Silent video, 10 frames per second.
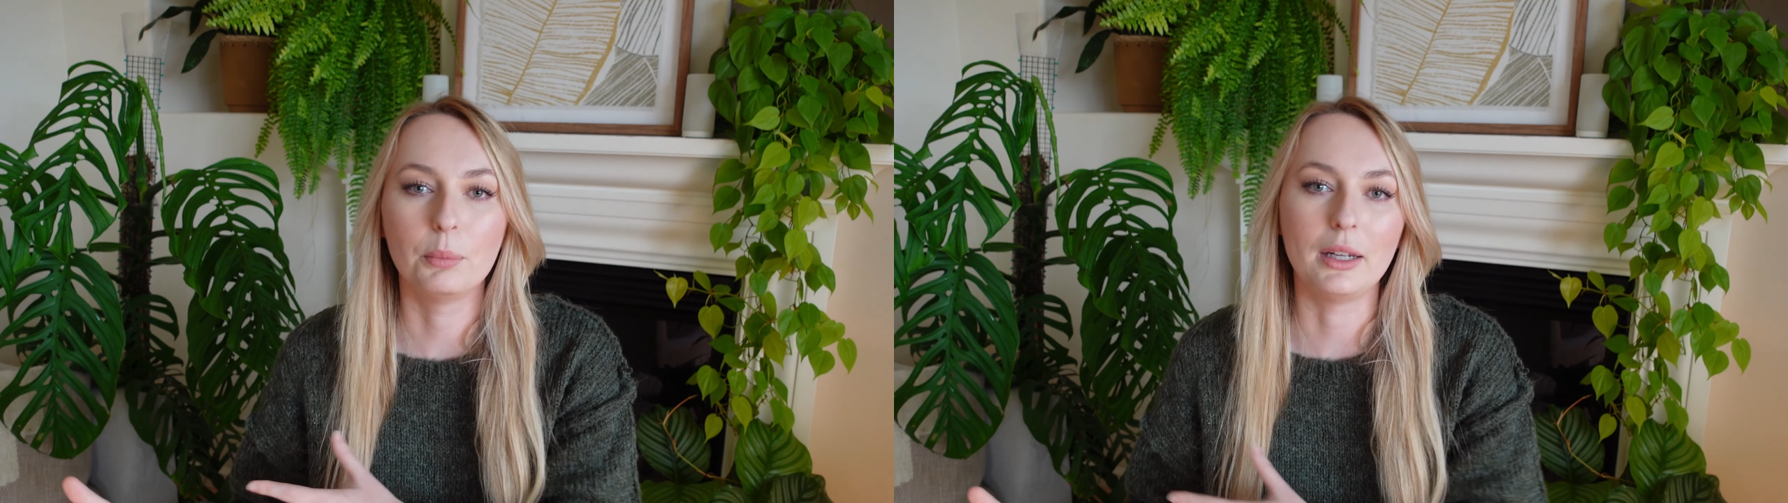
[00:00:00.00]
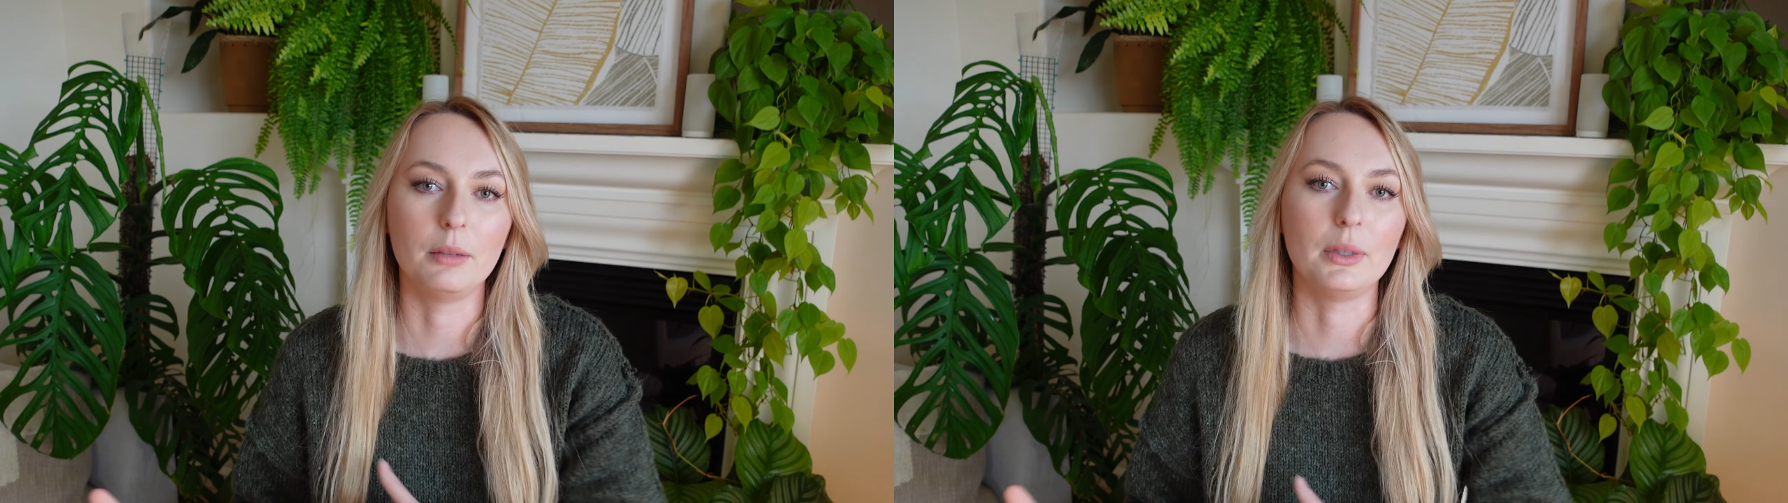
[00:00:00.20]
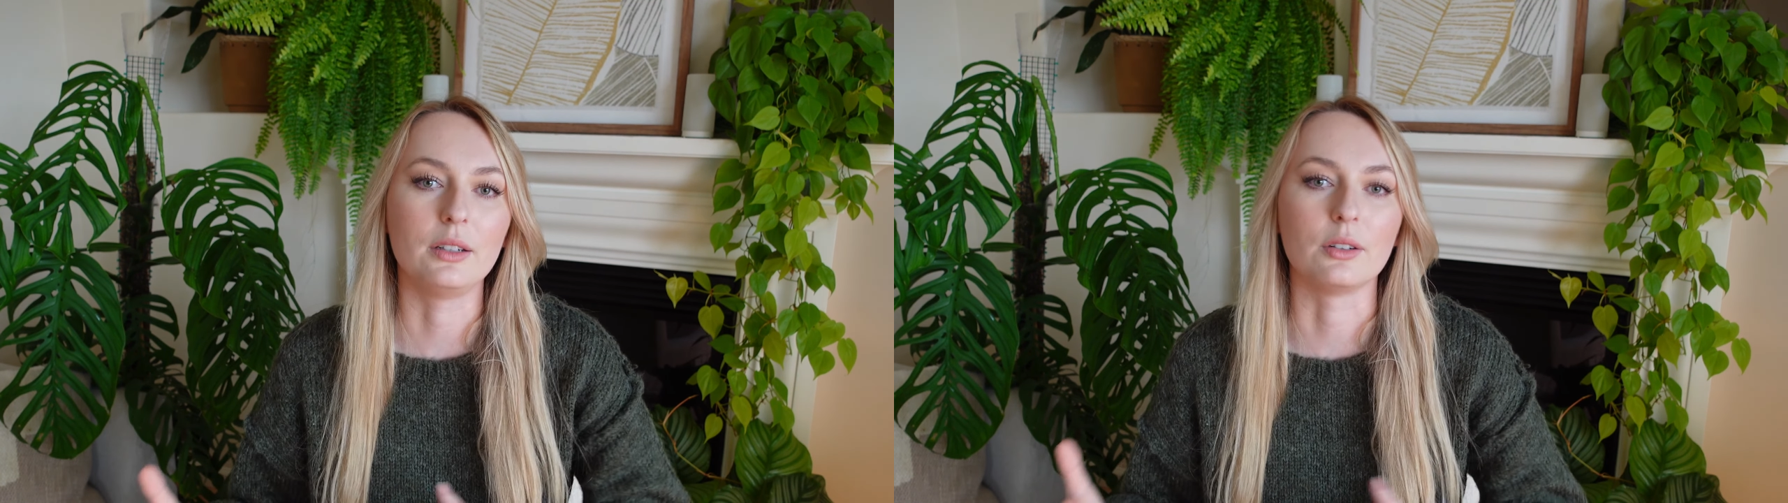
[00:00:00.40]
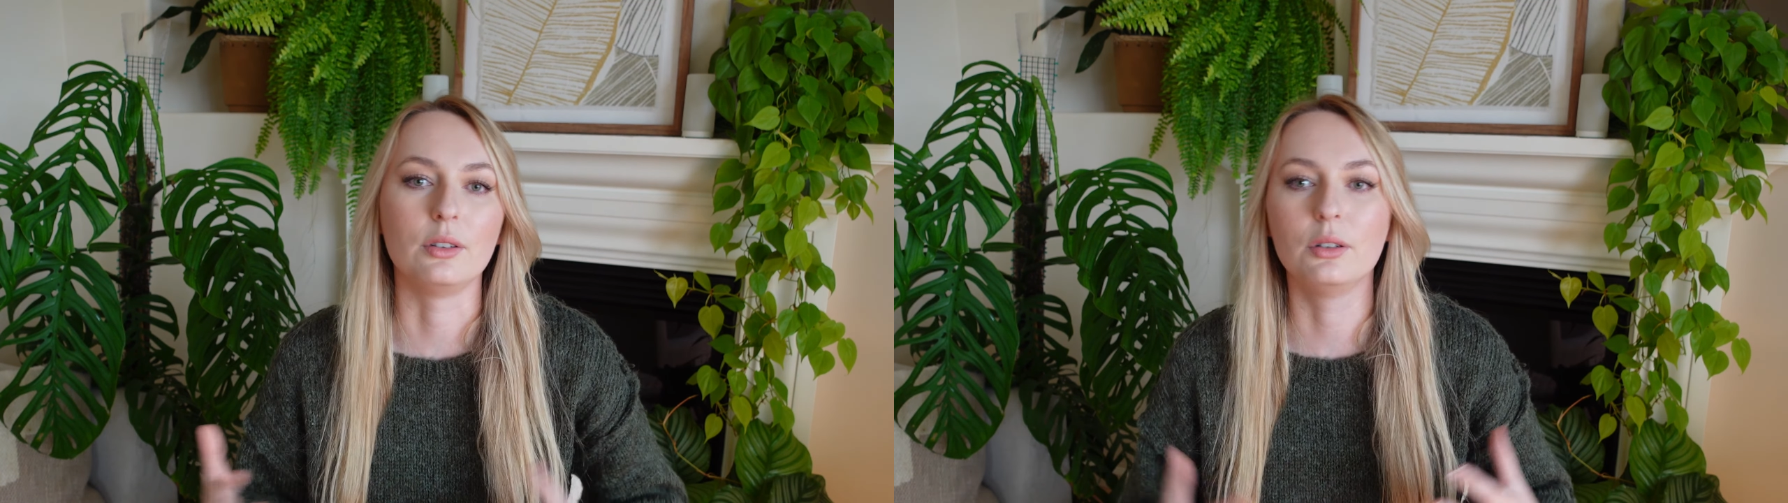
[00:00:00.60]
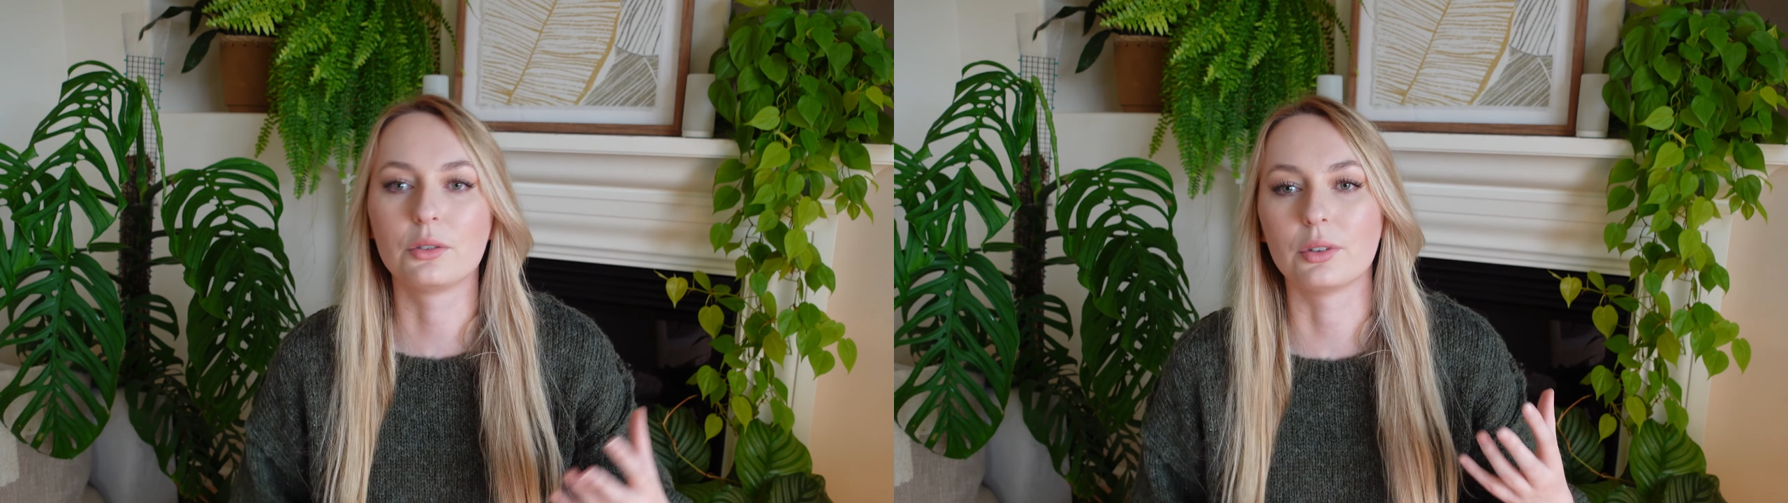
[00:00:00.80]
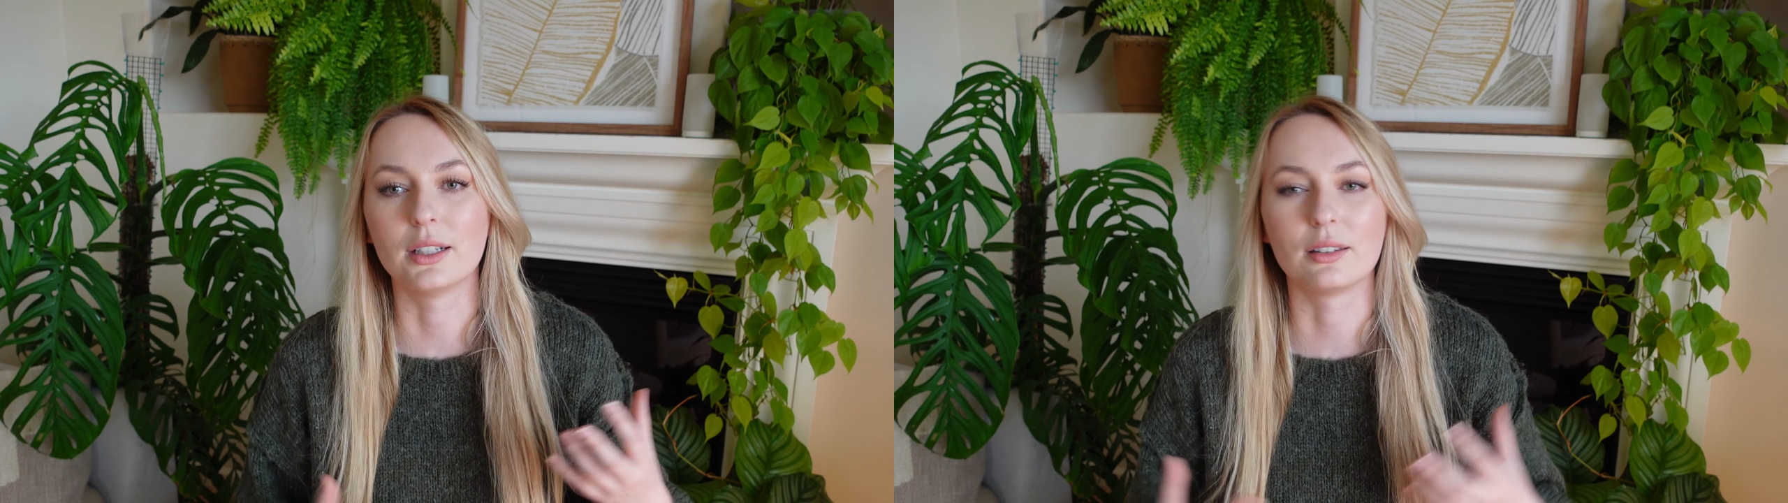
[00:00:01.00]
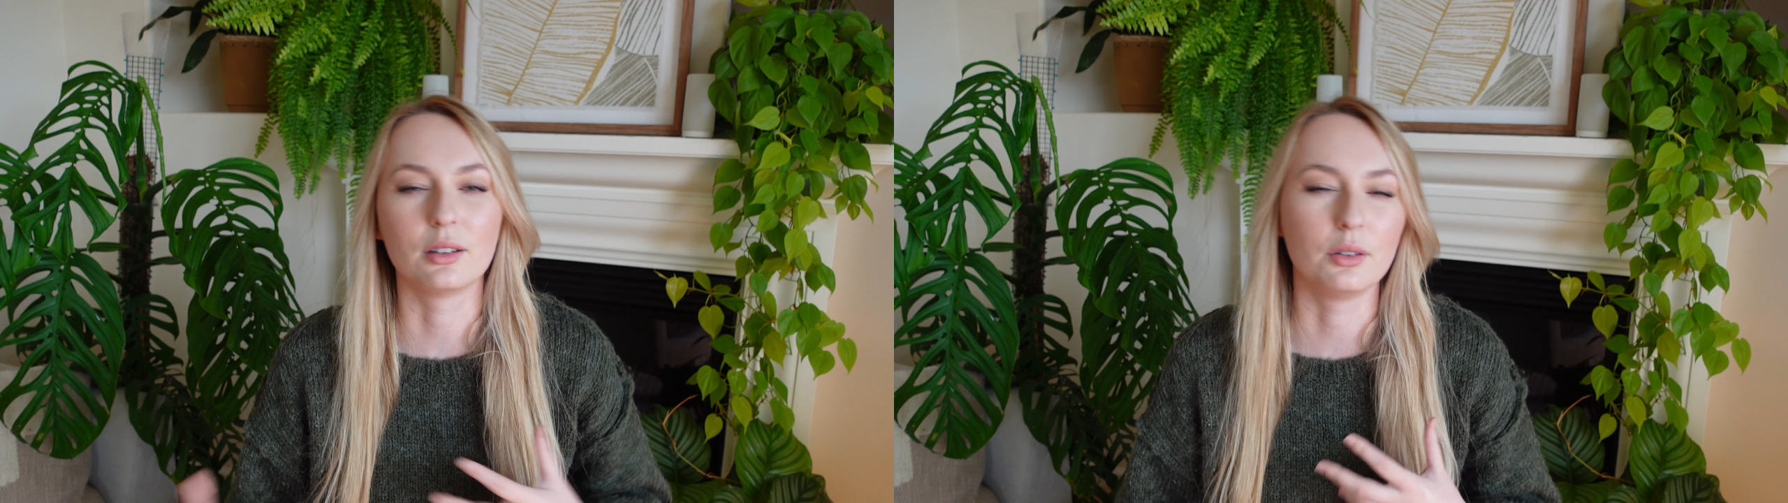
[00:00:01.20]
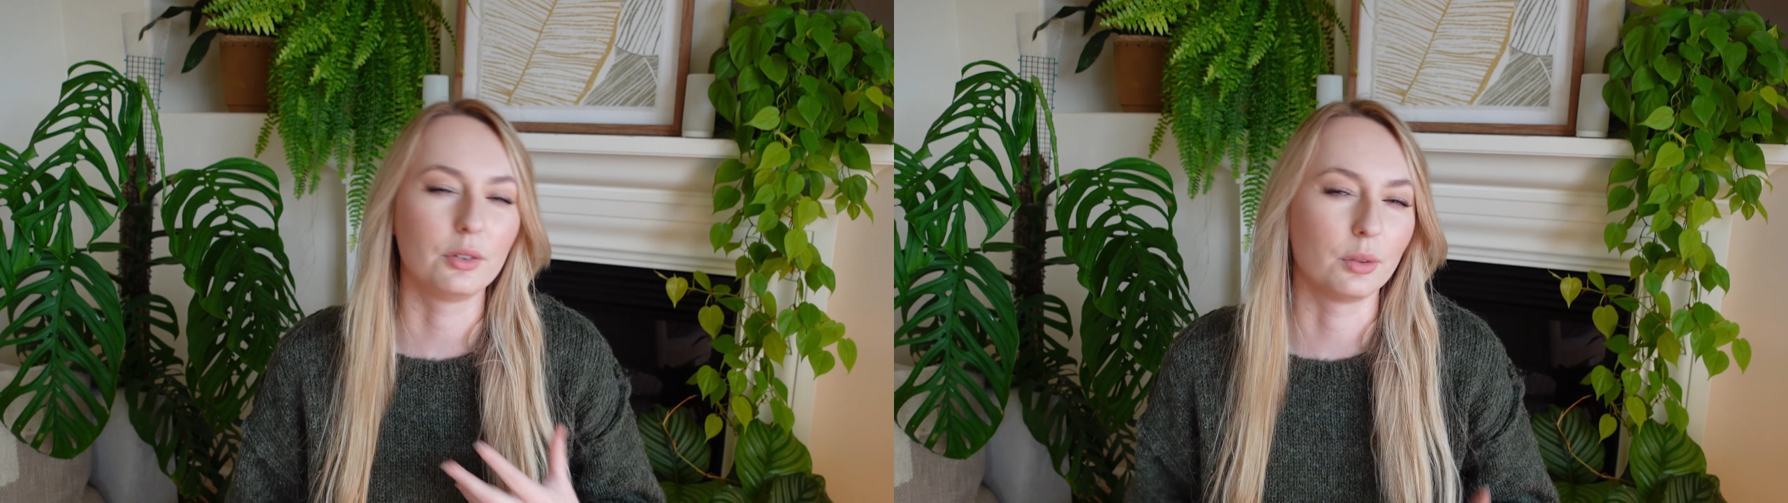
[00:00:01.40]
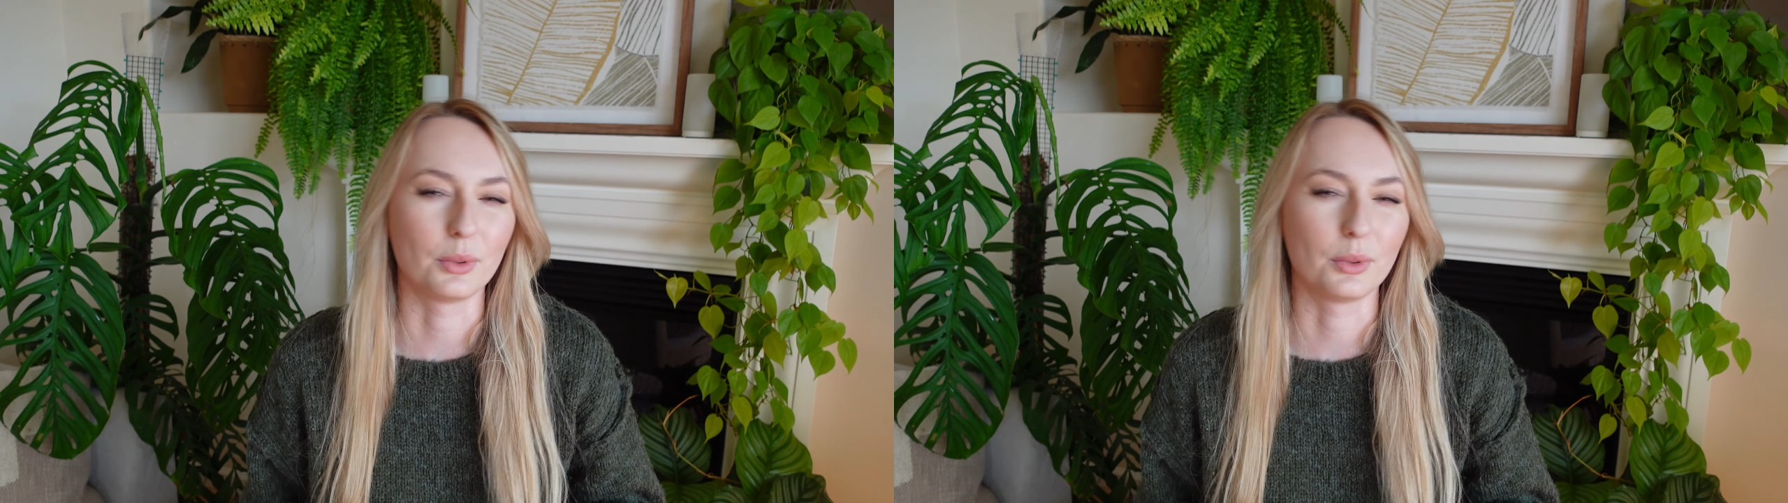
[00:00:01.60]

Maybe your nutrient solution